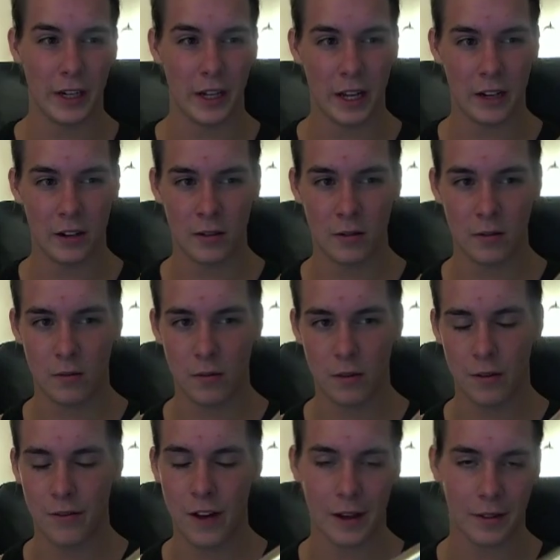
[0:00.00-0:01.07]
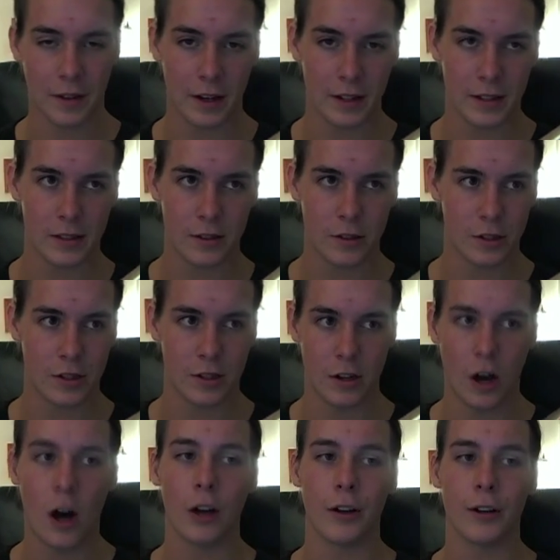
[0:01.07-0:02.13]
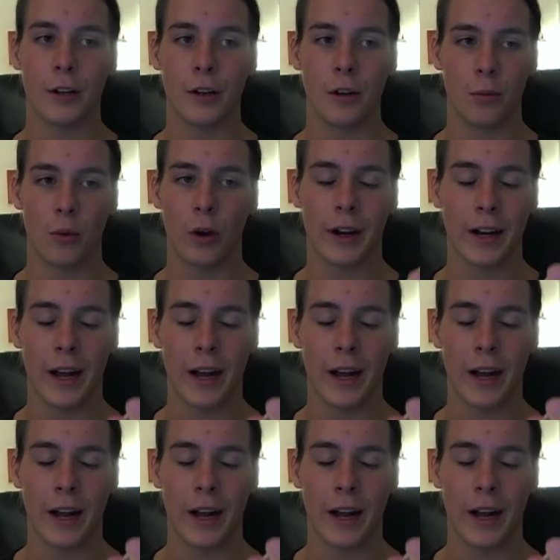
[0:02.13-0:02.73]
and the fact that it's just not gonna break.